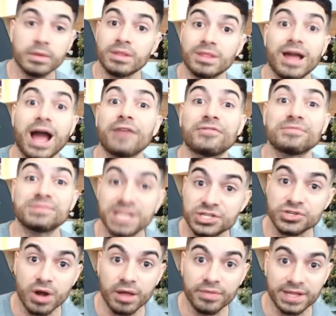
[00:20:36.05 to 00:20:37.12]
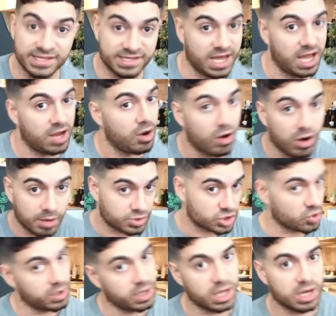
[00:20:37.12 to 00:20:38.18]
The guy from Citron that's saying, oh, I'm
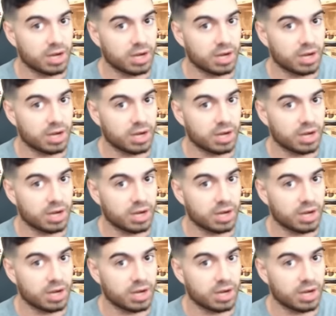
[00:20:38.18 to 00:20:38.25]
shorting it,